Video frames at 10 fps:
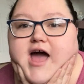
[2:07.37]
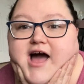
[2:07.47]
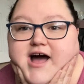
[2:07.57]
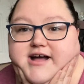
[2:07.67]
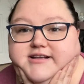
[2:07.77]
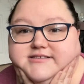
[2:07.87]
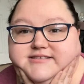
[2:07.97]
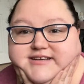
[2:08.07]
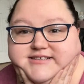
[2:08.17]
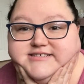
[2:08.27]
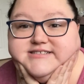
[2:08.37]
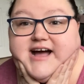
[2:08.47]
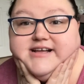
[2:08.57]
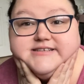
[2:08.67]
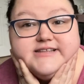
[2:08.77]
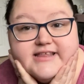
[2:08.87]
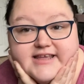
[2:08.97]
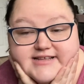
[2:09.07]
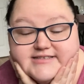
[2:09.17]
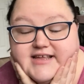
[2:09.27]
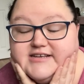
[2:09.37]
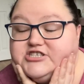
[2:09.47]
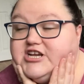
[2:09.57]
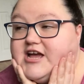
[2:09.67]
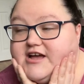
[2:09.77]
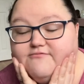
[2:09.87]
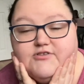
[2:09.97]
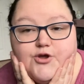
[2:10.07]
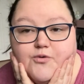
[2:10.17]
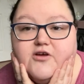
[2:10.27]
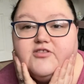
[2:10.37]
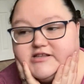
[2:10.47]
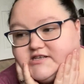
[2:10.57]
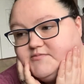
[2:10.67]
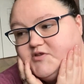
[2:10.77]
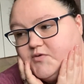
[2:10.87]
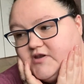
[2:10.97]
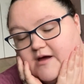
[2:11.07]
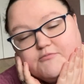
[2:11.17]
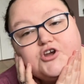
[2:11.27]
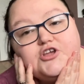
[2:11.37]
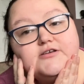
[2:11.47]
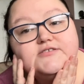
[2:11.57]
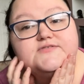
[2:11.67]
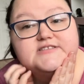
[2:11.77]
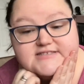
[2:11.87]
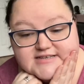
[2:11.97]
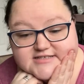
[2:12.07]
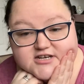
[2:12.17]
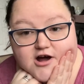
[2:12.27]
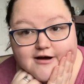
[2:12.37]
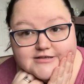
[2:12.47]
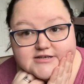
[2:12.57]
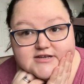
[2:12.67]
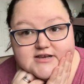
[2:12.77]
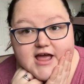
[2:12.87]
and I decided near the end of last year, you know what, that's going to be the one that I'm going to use for the sister cardigan.